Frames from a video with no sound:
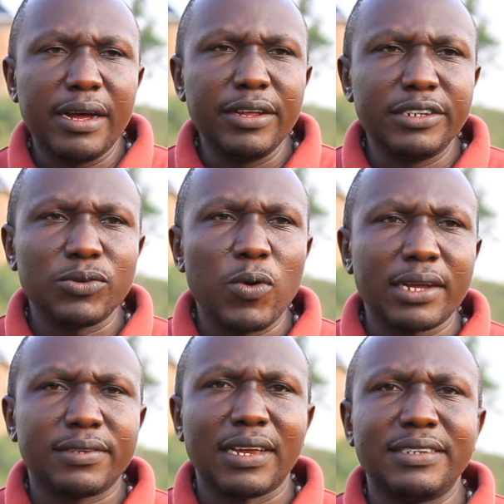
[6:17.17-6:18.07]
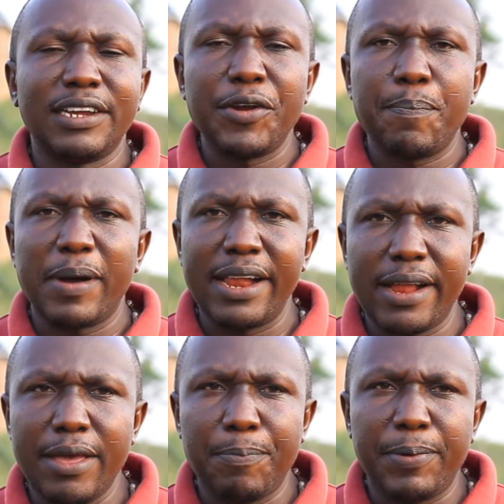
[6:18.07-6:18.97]
it works as a
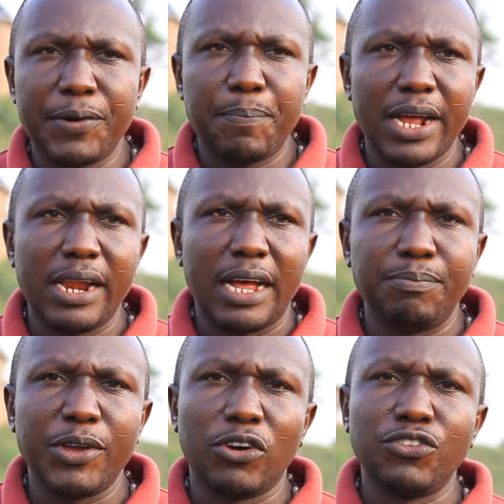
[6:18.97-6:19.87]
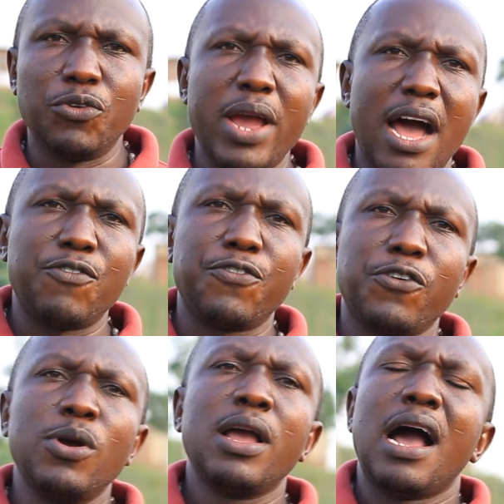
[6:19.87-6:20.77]
repellent, because we have
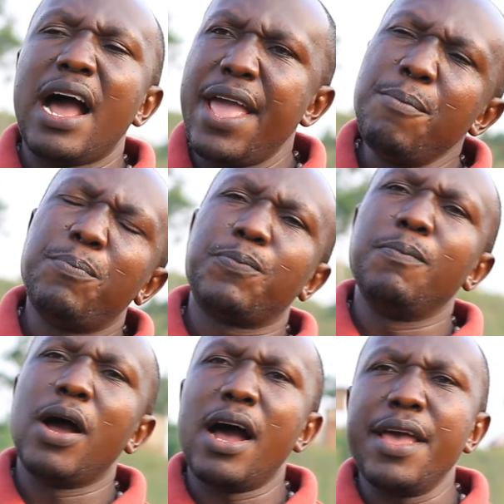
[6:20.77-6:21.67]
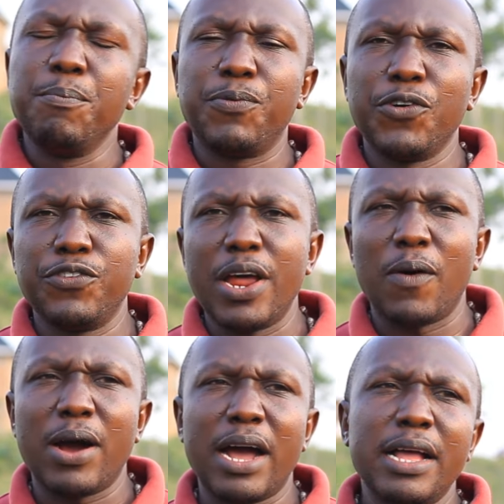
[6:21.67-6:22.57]
improved
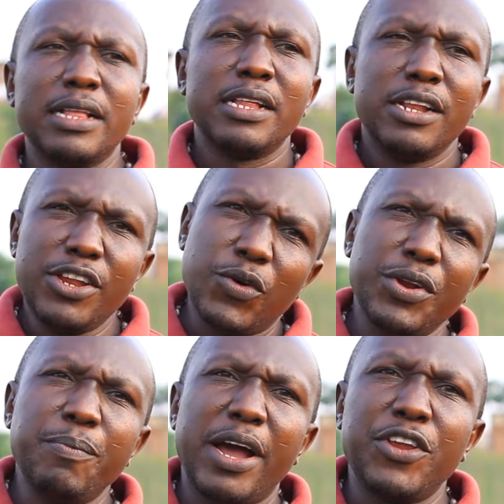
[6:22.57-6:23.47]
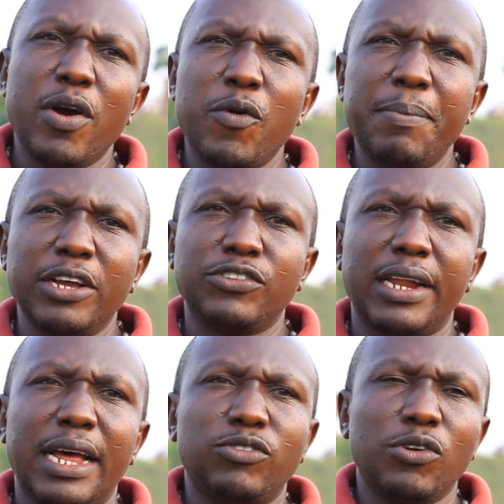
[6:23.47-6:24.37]
our liquid manure. We make sure
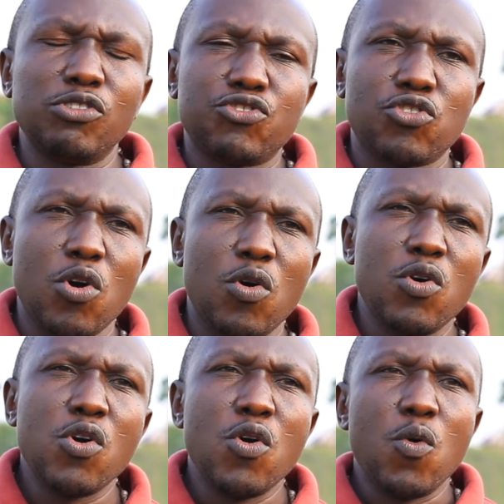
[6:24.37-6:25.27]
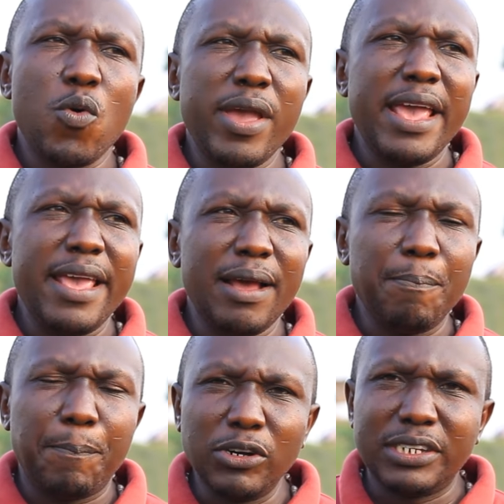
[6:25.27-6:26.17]
that also we
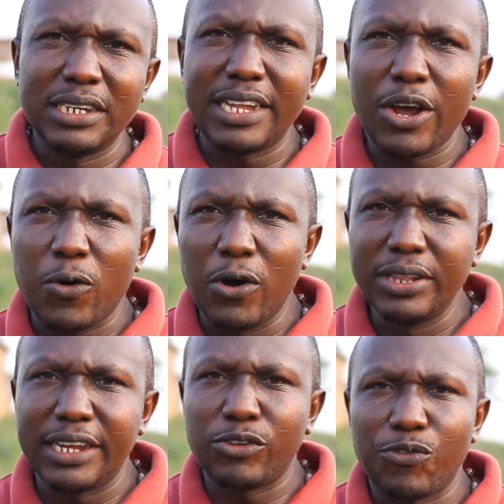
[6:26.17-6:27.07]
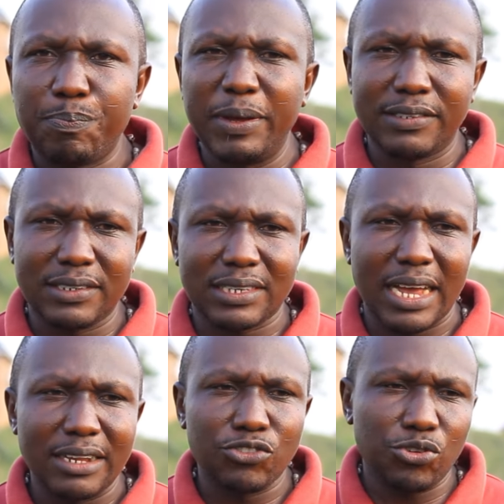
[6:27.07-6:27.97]
put in the content of
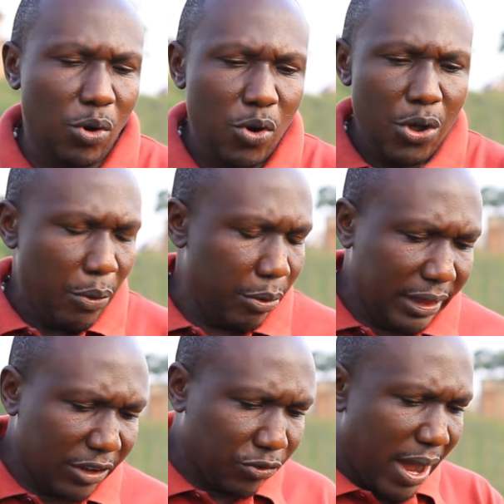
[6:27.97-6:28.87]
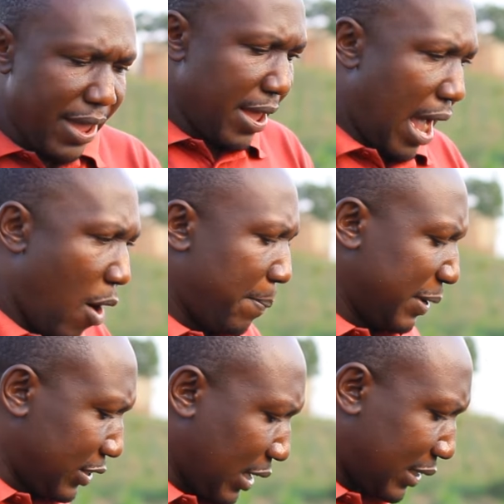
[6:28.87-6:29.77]
pesticides. So that's why our
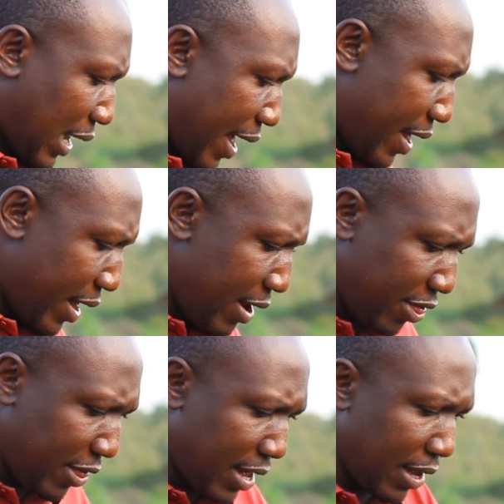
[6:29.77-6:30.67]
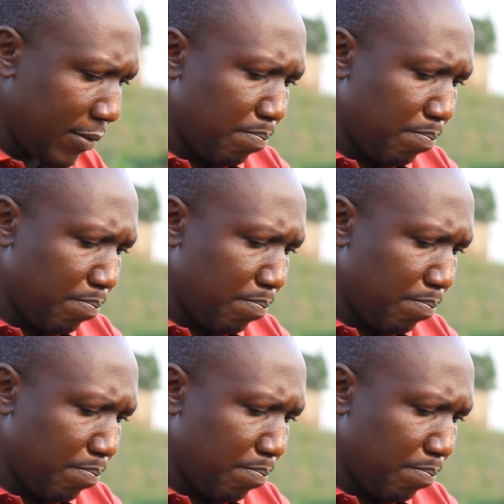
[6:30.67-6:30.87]
pastures are healthy.